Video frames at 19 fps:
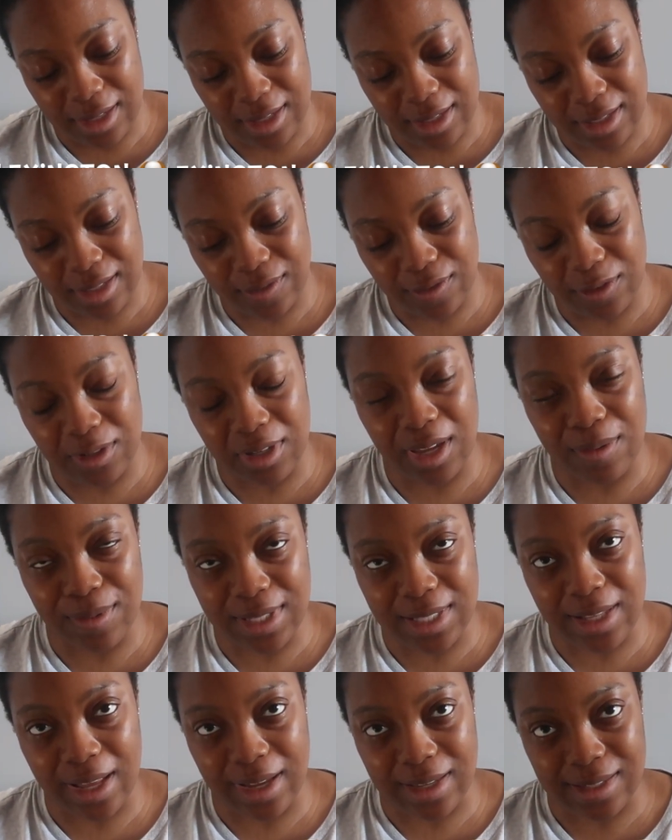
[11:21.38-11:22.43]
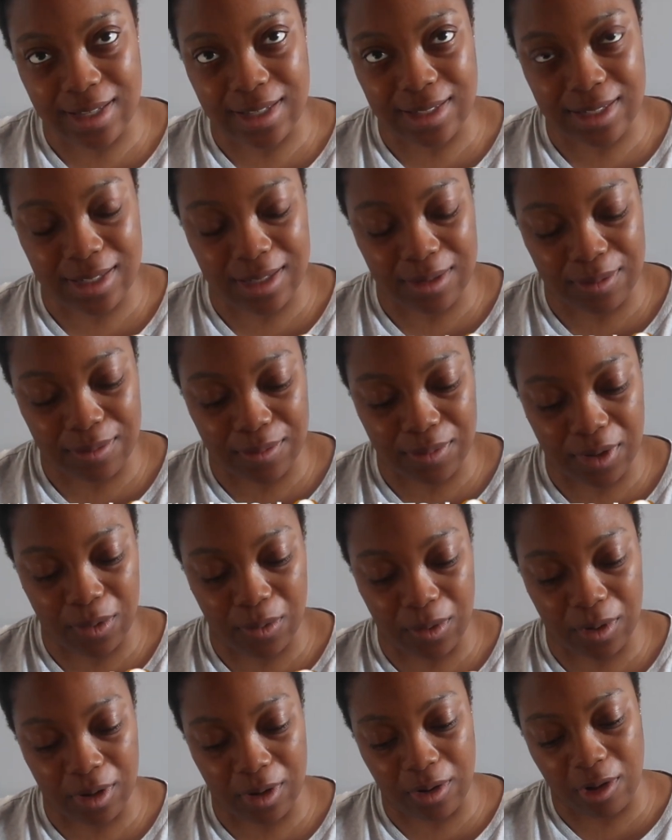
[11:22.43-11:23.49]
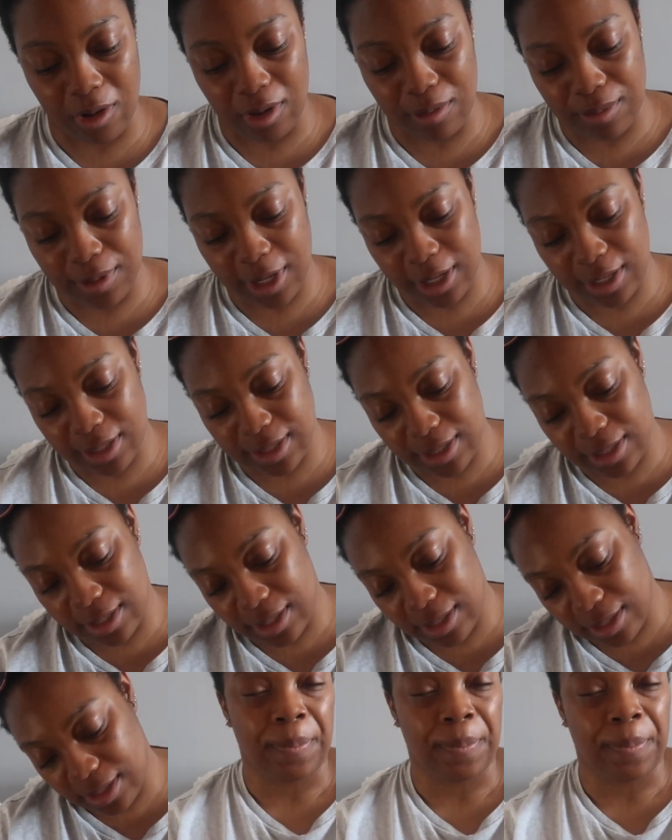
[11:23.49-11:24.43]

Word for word: His full name is Lexington, but we're gonna call him Lex.